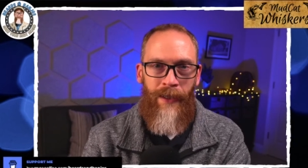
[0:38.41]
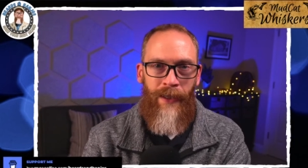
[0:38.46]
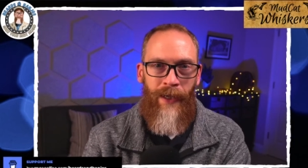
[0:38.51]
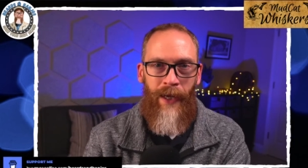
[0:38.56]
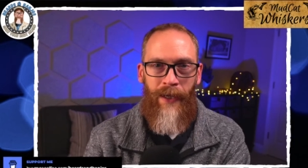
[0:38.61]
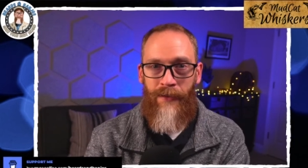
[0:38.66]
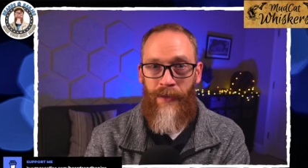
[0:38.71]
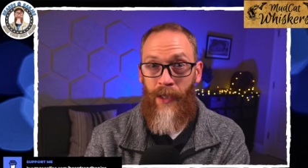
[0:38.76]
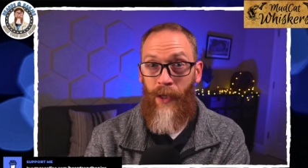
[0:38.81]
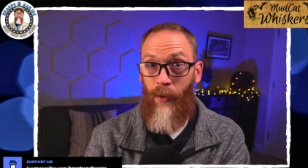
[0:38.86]

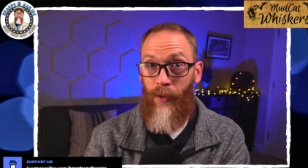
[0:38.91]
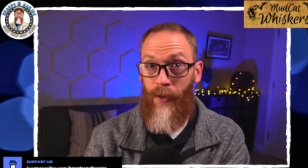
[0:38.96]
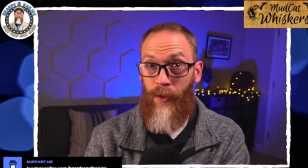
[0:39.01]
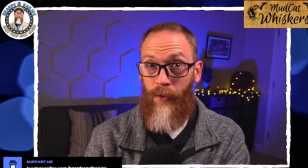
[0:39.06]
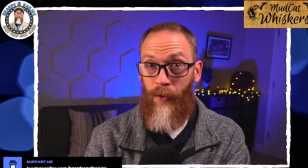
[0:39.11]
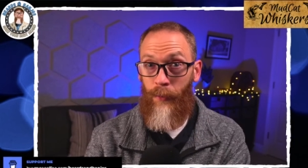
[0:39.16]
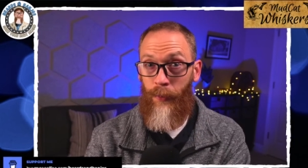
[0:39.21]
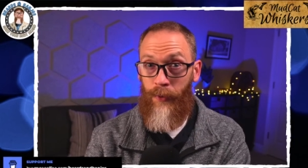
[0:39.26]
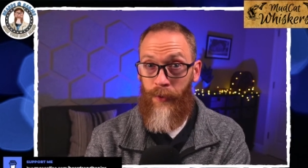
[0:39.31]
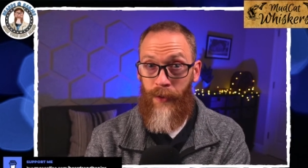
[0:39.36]
I saw a
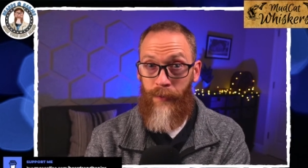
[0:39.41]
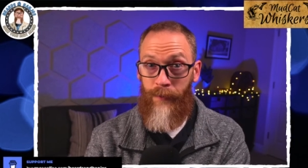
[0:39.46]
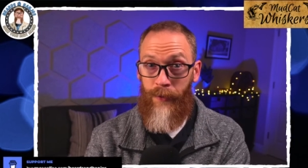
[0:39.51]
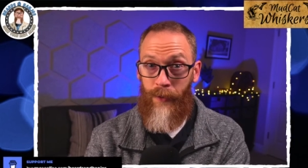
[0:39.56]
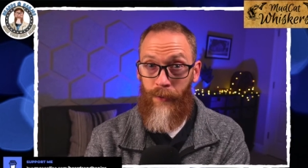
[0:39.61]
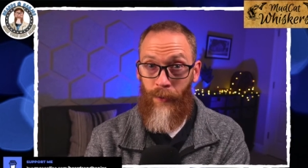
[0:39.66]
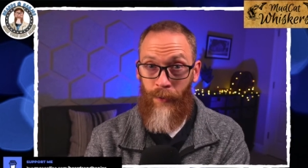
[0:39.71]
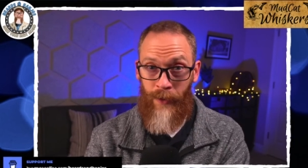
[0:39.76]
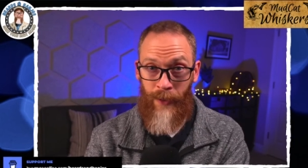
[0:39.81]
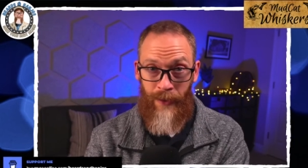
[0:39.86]
little
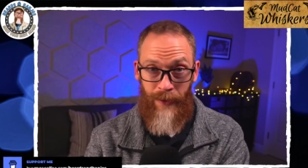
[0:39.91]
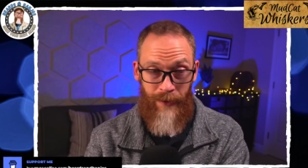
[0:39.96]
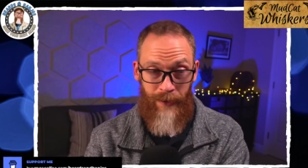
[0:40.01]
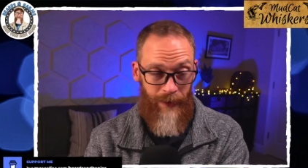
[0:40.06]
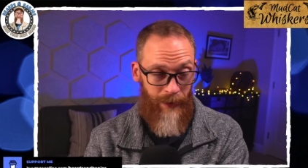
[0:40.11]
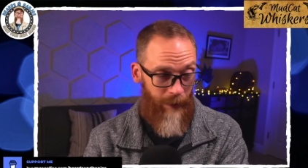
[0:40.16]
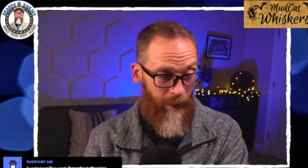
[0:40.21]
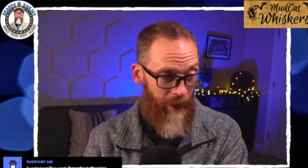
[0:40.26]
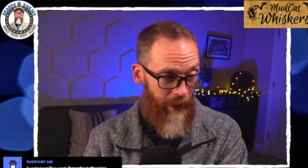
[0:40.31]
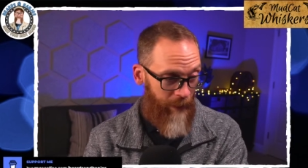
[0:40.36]
preview on
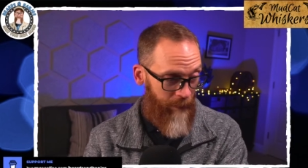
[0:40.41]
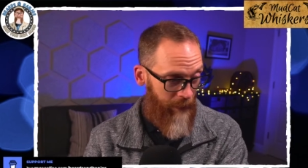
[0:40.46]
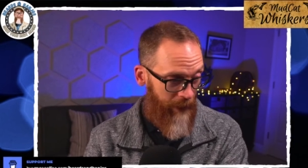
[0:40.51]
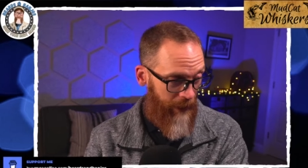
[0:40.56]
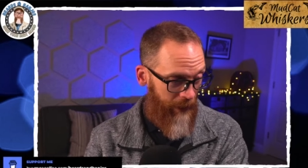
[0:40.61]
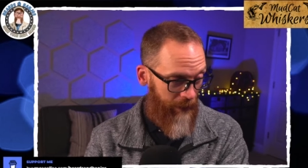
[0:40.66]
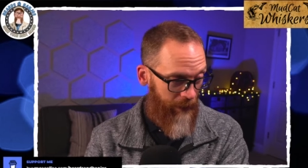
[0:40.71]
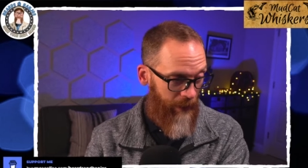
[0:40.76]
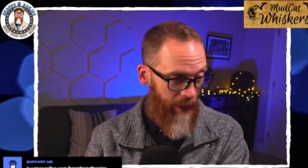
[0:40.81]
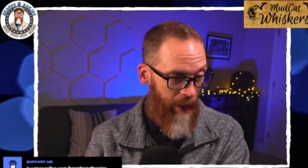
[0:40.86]
Instagram.
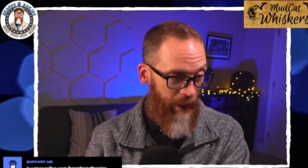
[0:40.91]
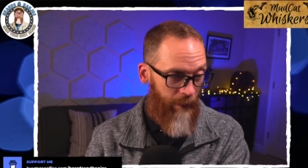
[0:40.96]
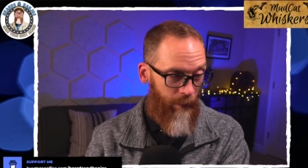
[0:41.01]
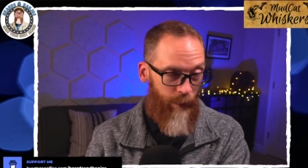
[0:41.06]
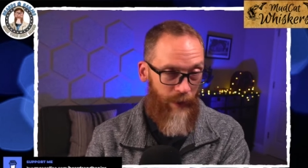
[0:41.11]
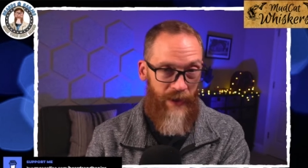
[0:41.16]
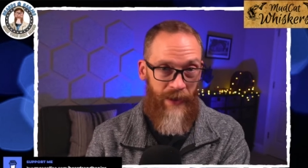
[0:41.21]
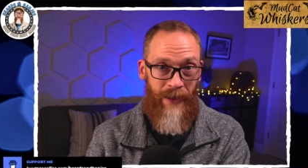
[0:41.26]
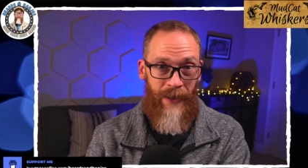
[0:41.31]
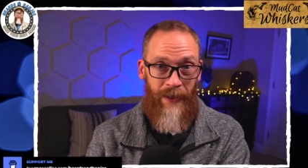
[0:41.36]
Nick
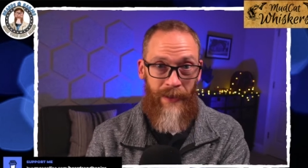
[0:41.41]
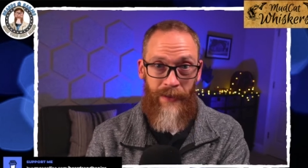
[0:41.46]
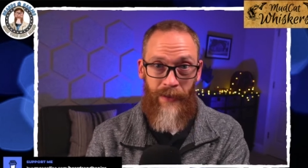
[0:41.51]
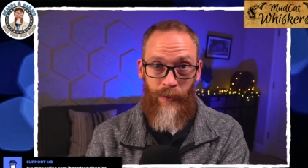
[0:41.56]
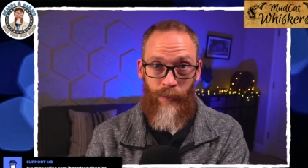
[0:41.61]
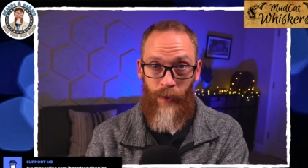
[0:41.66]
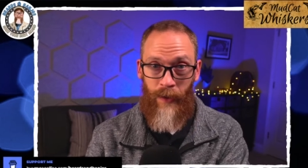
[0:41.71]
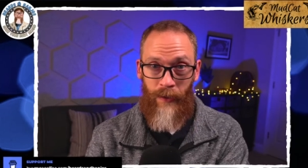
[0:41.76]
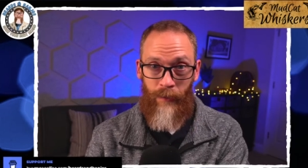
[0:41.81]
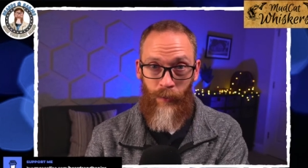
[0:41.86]
was
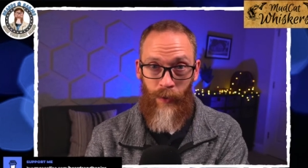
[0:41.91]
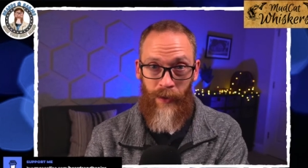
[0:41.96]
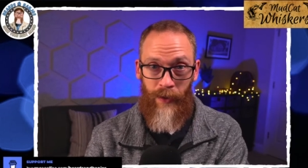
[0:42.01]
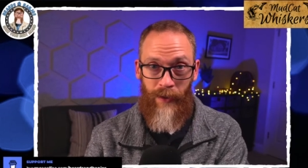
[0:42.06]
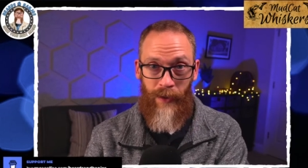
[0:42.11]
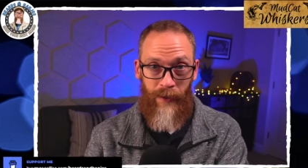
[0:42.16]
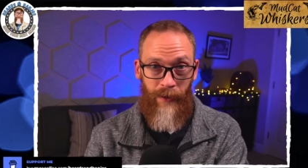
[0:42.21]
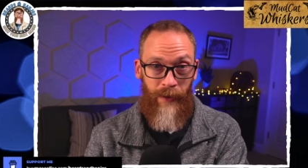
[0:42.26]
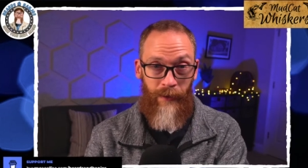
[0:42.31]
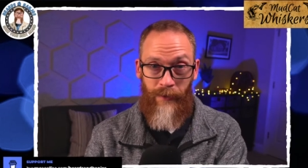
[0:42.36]
teasing me with
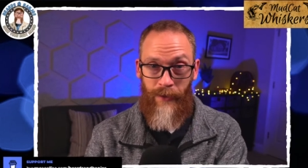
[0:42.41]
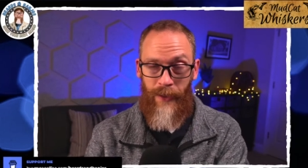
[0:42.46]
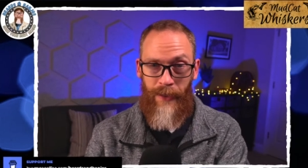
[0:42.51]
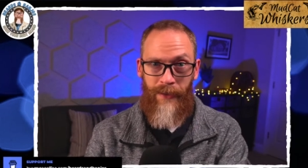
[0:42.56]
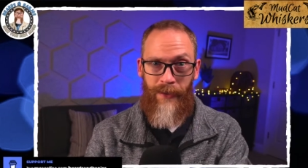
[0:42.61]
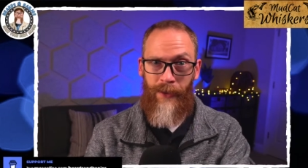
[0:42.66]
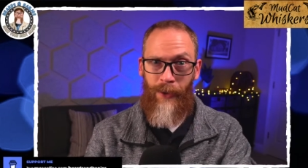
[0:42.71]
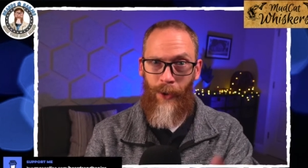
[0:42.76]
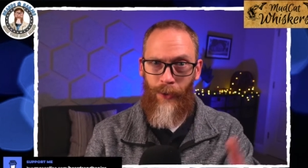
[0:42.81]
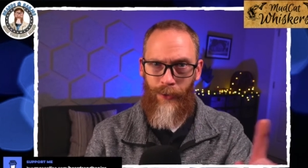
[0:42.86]
it and
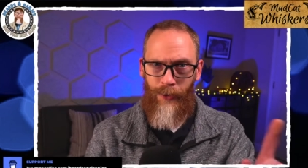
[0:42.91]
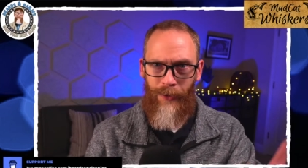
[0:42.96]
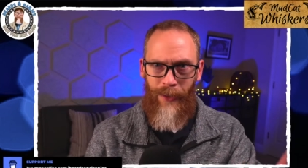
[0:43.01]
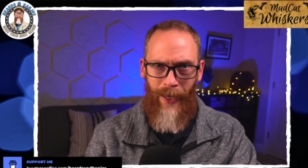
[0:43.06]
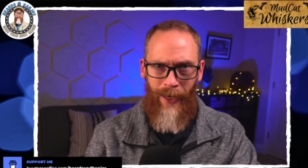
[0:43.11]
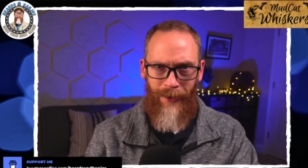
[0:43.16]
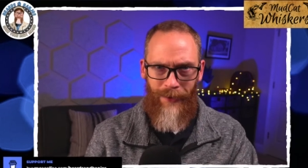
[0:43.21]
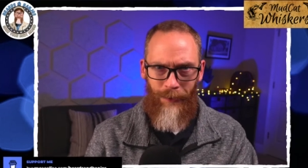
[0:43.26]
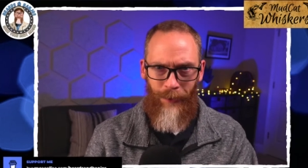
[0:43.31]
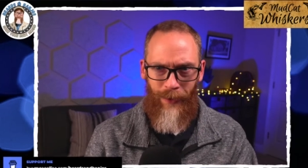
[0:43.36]
teasing all you
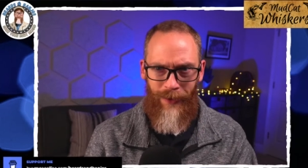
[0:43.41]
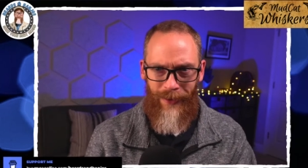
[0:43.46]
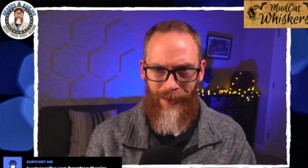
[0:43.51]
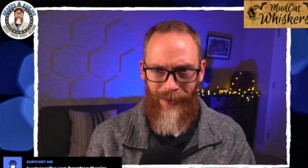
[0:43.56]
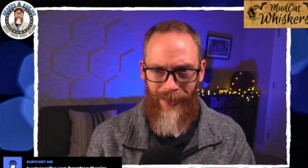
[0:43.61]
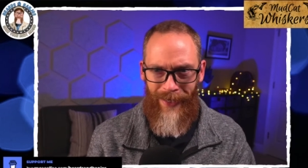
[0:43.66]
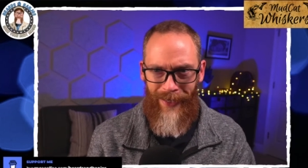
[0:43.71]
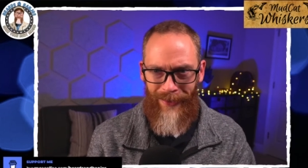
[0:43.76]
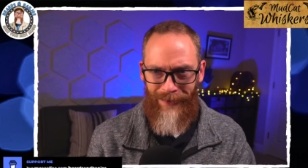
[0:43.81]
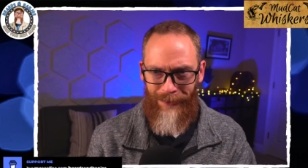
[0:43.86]
guys with it
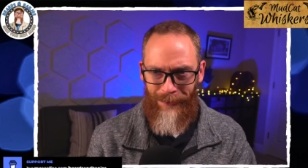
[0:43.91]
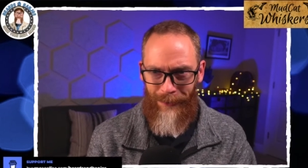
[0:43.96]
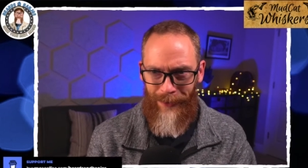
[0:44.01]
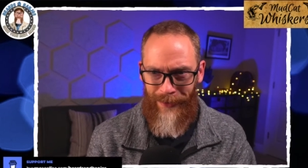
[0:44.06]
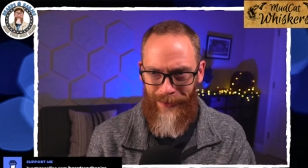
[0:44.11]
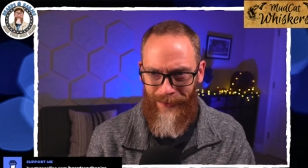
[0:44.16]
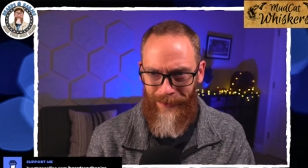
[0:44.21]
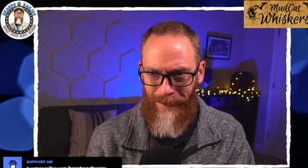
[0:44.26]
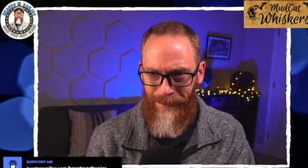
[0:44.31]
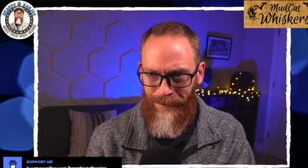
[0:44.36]
last
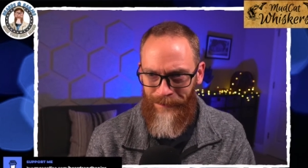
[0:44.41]
week.